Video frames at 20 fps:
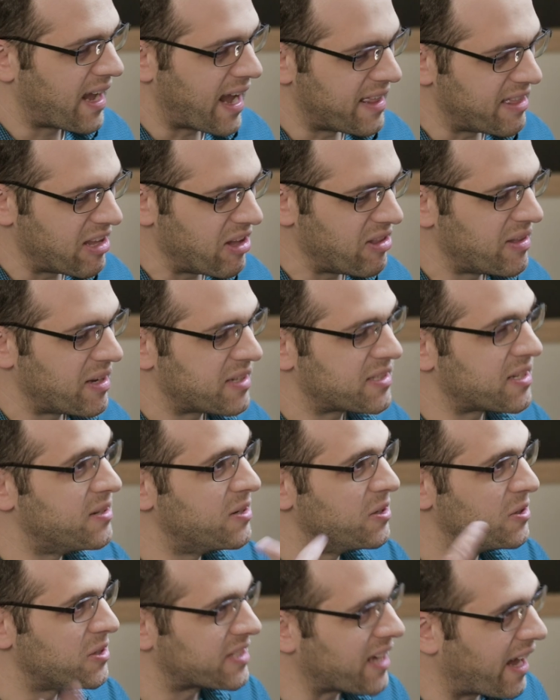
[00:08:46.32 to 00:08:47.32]
And then there's a
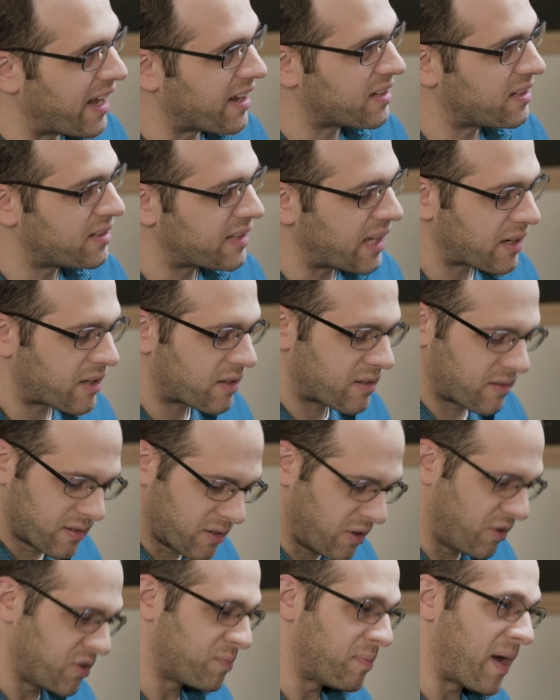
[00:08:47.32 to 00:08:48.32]
new cycle that
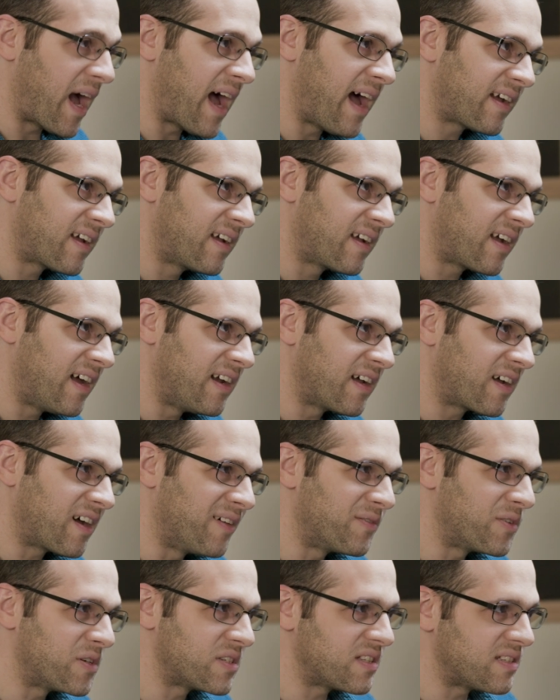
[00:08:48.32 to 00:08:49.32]
goes back and kind of
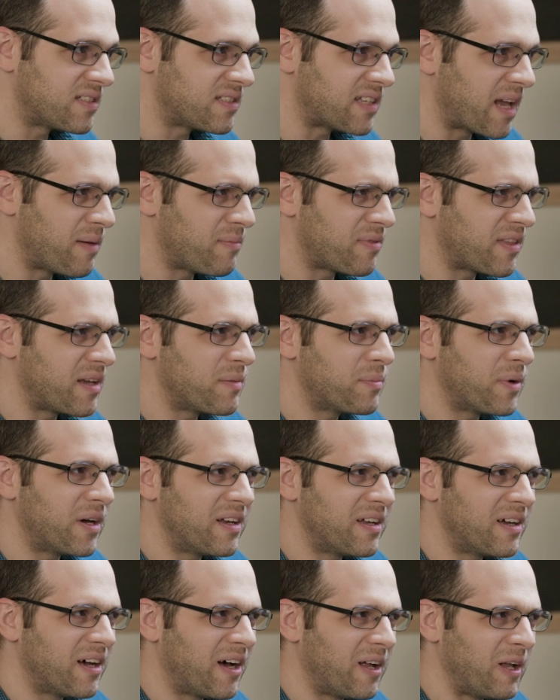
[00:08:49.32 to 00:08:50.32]
covers the same thing,
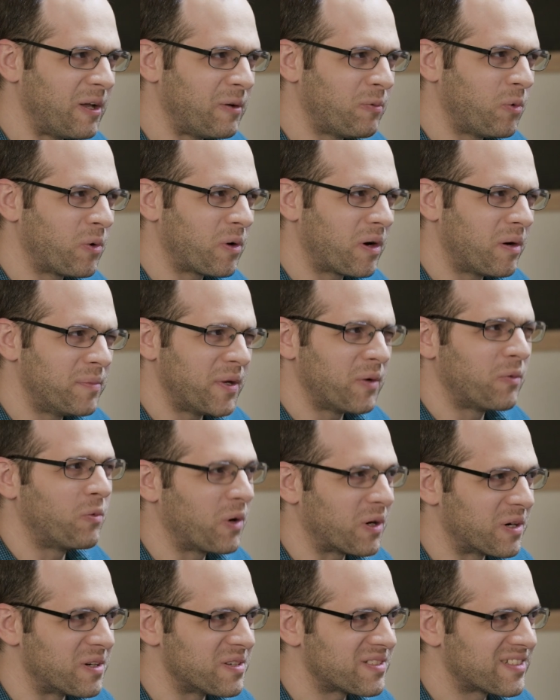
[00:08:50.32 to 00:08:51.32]
but a bit
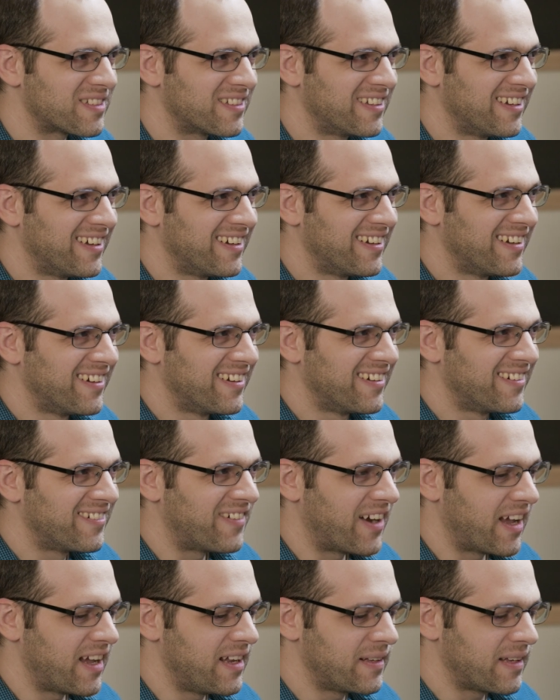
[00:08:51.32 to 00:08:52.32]
worse,
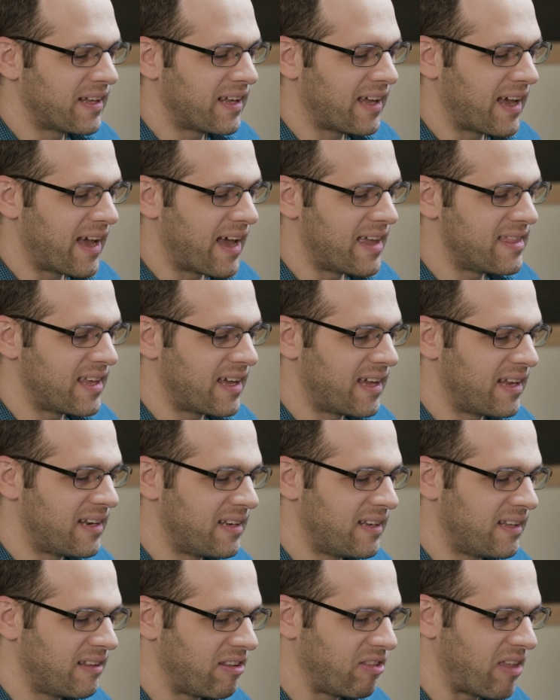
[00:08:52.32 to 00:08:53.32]
right? And
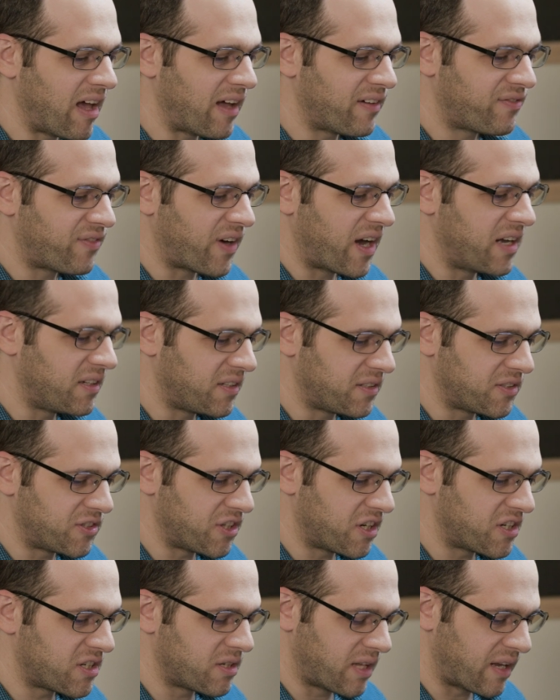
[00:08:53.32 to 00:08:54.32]
then that
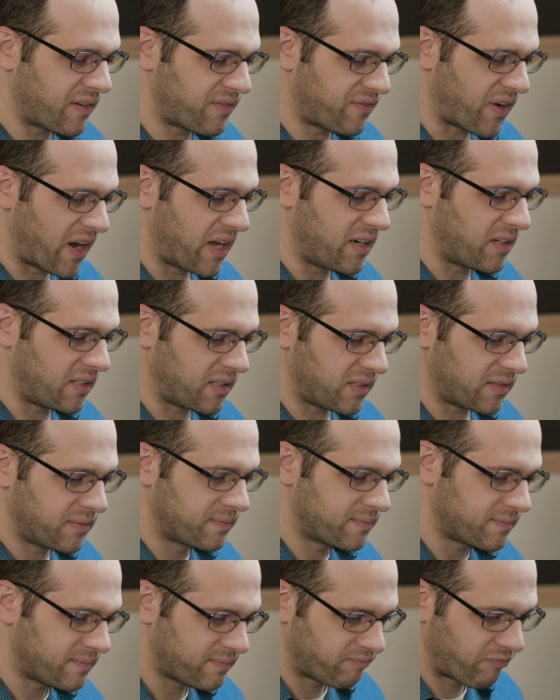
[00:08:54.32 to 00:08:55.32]
final
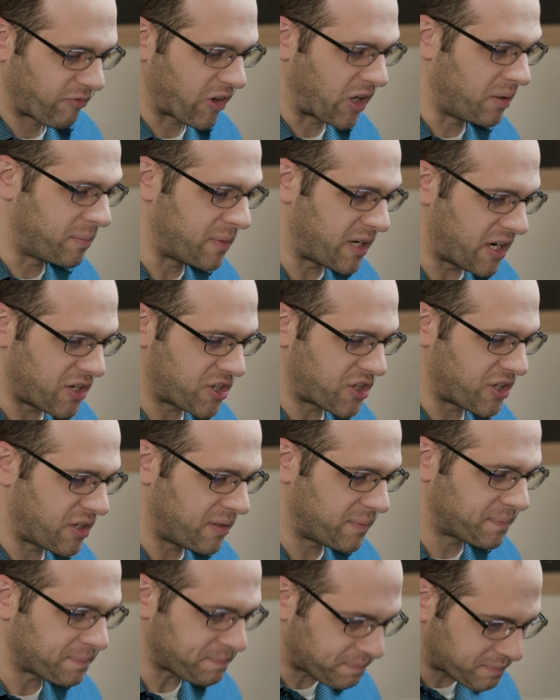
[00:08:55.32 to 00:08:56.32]

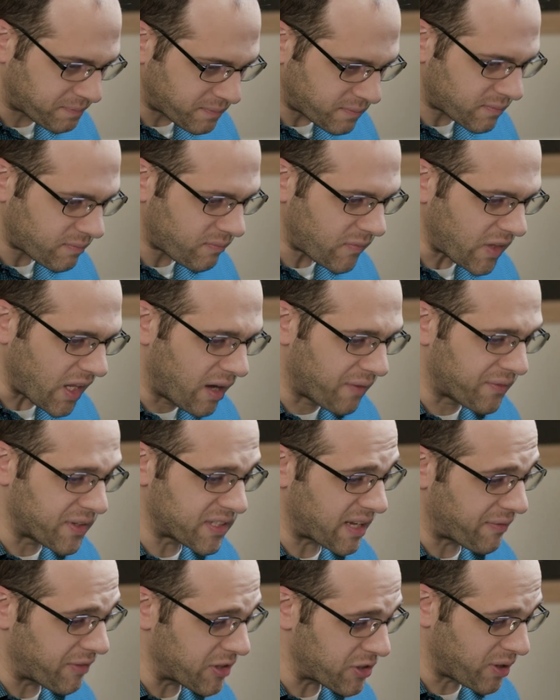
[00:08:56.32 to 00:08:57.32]
culmination of the
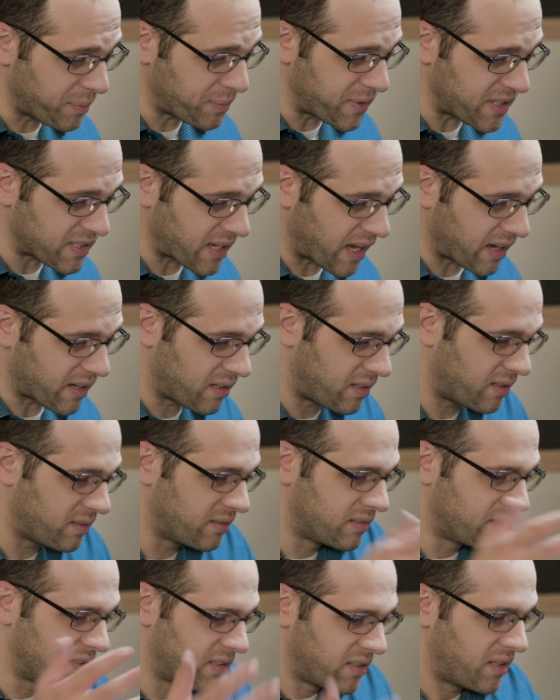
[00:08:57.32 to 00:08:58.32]
seven trumpet cycle
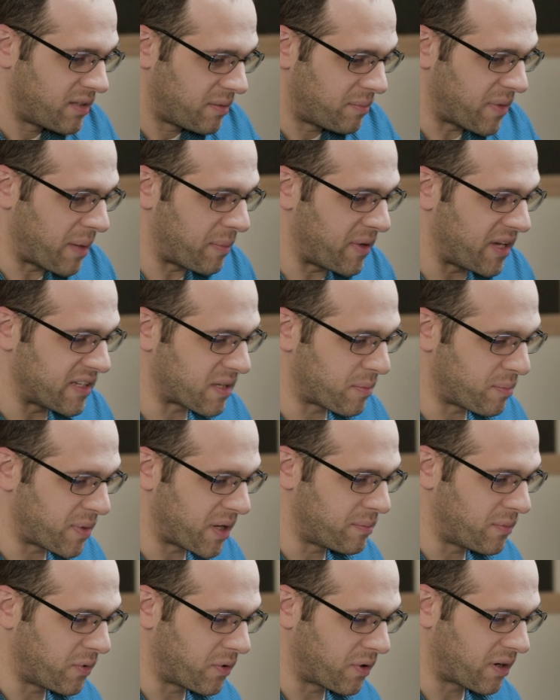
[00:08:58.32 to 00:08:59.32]
maybe is a
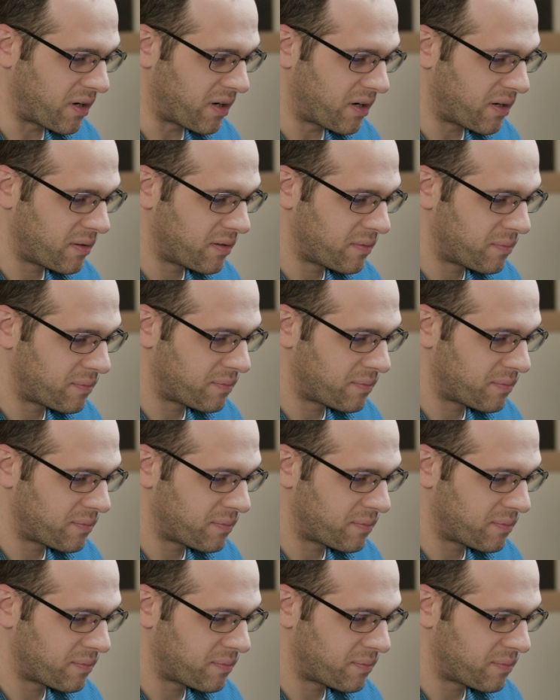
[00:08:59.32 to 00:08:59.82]
bit more